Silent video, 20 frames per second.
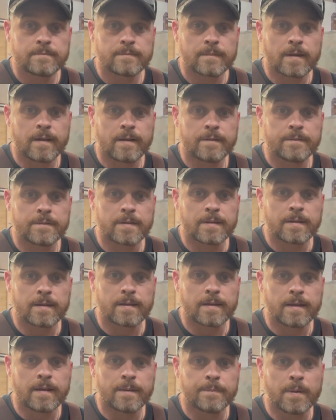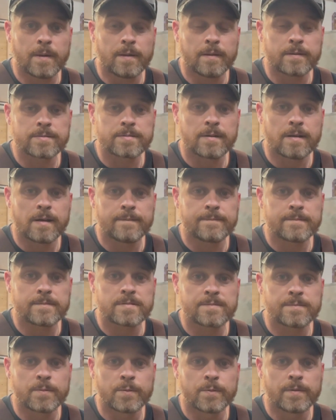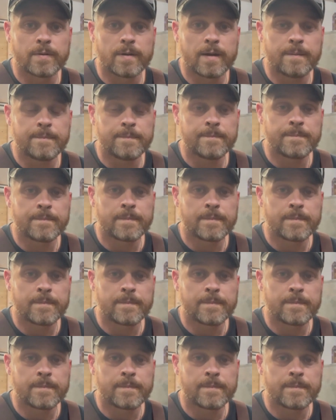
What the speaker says: Got everything kind of polished off and smoothed up.